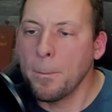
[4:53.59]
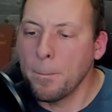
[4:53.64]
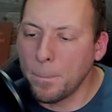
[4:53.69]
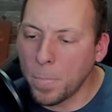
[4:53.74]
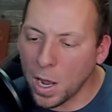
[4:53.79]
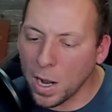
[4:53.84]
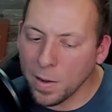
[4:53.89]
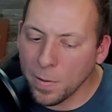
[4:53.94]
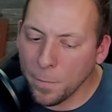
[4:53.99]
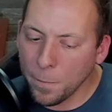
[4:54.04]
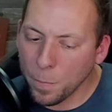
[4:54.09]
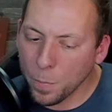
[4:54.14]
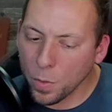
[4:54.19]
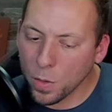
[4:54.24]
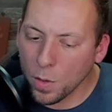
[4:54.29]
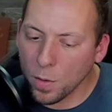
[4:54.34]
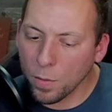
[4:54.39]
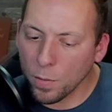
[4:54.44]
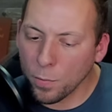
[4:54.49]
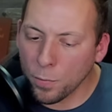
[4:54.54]
But
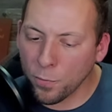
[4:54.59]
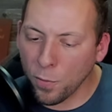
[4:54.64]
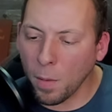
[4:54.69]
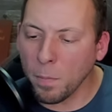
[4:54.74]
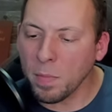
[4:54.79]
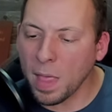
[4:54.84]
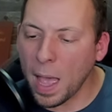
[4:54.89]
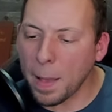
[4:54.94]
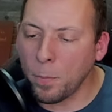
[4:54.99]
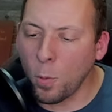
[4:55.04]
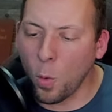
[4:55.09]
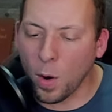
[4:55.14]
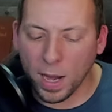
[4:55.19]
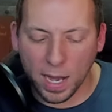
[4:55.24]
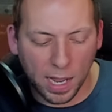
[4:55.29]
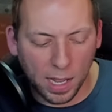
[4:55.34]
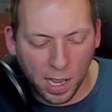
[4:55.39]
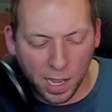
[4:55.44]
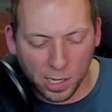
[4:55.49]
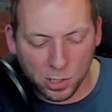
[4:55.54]
from that point,
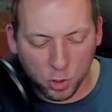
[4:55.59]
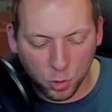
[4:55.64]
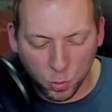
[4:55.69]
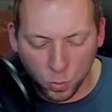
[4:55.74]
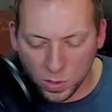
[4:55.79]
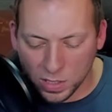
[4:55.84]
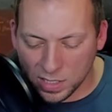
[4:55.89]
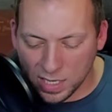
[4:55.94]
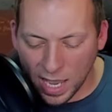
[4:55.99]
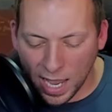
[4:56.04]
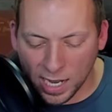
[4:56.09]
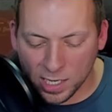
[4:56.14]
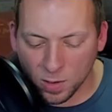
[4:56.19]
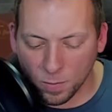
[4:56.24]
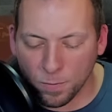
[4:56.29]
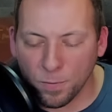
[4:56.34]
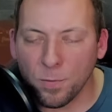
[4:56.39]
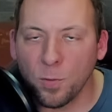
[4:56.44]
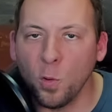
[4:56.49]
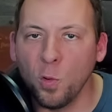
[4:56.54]
it truly takes a
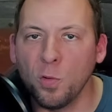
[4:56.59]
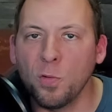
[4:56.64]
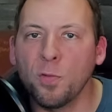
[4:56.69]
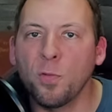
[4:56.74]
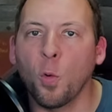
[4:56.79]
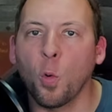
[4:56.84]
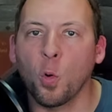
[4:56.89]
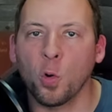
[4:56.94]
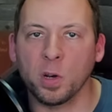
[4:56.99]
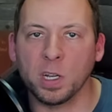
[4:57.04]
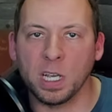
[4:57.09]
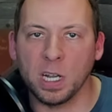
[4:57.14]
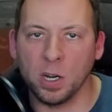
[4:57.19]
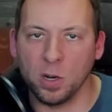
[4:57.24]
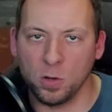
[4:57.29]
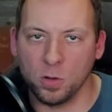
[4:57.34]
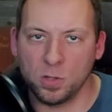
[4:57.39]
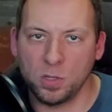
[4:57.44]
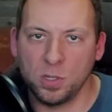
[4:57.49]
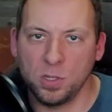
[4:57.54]
full 4
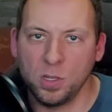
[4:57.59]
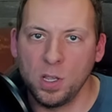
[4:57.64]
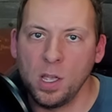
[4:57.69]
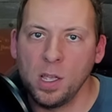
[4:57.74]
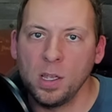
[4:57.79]
years